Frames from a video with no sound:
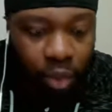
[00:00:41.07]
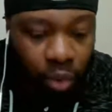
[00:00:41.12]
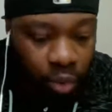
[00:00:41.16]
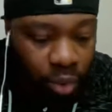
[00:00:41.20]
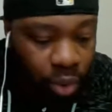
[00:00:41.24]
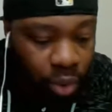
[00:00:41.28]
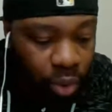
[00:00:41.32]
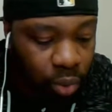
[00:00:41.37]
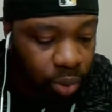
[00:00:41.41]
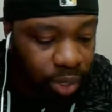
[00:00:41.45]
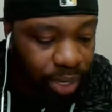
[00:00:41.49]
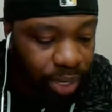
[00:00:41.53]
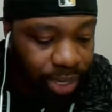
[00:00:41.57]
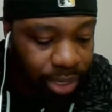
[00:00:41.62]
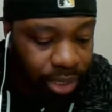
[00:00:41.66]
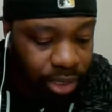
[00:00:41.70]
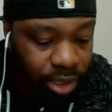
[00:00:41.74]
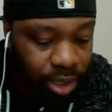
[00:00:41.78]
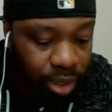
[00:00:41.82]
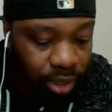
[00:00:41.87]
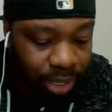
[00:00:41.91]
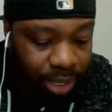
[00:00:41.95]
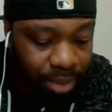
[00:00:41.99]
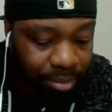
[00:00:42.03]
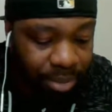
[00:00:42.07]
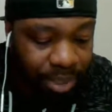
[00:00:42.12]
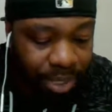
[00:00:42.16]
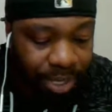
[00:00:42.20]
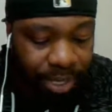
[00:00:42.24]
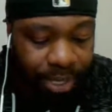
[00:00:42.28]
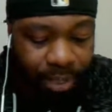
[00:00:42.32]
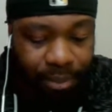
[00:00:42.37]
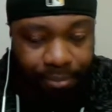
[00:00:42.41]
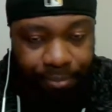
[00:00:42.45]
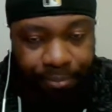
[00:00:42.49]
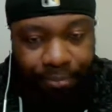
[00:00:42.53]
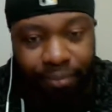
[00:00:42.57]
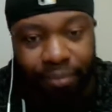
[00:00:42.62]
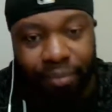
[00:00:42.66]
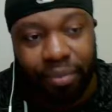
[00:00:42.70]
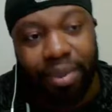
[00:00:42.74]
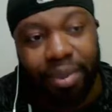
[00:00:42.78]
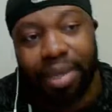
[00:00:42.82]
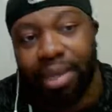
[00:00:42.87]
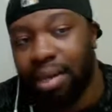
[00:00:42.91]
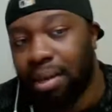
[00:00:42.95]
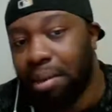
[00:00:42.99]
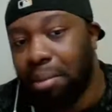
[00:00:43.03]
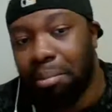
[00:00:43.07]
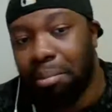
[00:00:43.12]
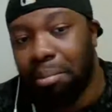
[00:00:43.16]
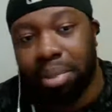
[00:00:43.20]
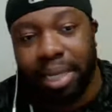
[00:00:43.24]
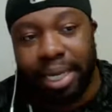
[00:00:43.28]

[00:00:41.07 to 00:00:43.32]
real quick and talk NBA.